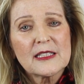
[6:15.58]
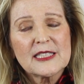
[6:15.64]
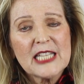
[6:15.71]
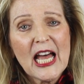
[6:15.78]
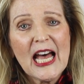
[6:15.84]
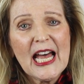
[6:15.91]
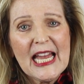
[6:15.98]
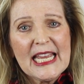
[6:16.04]

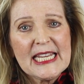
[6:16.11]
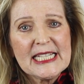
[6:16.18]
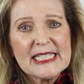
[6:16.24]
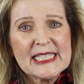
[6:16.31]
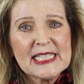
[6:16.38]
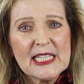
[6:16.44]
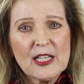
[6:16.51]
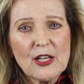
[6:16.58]

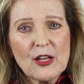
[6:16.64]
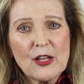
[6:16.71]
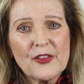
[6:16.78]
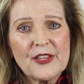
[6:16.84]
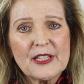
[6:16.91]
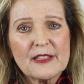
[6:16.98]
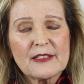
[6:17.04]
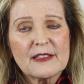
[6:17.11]
ties, all
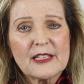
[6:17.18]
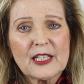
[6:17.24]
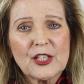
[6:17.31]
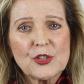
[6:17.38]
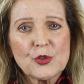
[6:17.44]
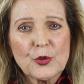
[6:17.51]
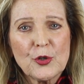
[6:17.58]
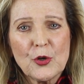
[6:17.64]
the
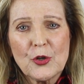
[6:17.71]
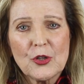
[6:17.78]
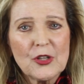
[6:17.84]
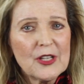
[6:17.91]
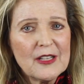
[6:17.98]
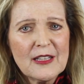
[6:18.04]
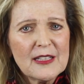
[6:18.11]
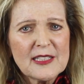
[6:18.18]

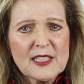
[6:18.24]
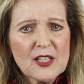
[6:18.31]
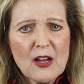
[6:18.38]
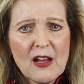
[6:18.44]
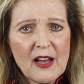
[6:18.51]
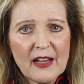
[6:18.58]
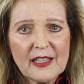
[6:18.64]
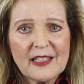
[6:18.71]
control, it's
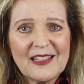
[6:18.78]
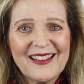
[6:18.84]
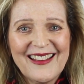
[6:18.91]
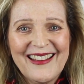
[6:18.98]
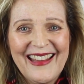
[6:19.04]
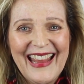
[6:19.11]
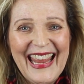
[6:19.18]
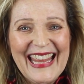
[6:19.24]

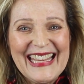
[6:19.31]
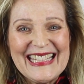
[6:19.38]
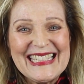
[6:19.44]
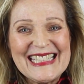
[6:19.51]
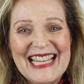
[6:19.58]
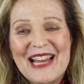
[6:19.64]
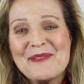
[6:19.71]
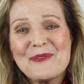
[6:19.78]
gone,
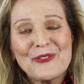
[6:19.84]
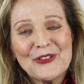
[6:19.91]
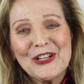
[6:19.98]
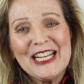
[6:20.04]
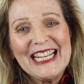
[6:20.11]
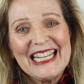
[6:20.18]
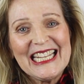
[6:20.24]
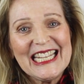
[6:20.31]
and I'm
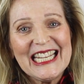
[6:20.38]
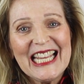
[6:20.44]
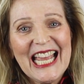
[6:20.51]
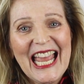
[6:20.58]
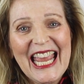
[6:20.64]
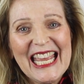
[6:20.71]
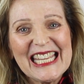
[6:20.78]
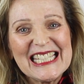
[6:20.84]
free,
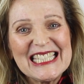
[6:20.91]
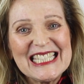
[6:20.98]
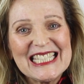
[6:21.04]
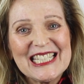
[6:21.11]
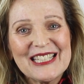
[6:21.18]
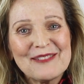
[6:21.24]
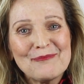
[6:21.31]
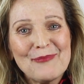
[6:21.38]

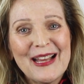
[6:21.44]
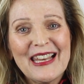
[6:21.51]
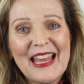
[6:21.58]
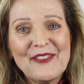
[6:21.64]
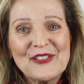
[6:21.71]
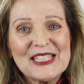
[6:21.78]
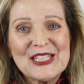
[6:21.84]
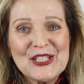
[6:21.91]
and my
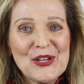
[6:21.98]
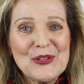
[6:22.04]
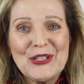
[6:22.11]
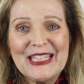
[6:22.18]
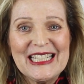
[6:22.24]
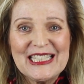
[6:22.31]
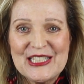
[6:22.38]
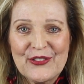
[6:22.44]
life is
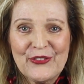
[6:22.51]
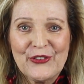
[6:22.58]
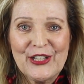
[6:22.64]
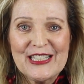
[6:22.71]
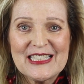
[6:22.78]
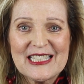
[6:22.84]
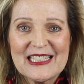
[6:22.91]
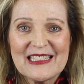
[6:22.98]
totally
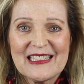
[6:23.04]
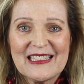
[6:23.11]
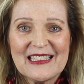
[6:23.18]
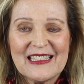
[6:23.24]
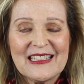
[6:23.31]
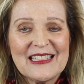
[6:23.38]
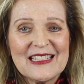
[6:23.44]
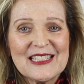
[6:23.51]
different.
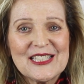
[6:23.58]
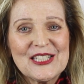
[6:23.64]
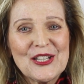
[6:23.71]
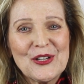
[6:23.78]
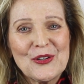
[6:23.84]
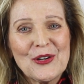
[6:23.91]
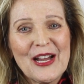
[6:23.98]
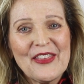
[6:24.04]

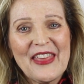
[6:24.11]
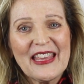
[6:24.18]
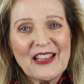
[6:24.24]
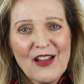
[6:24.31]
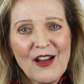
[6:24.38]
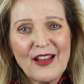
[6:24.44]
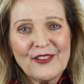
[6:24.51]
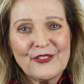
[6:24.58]
So I thank
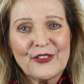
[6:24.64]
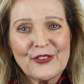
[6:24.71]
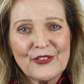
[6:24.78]
God for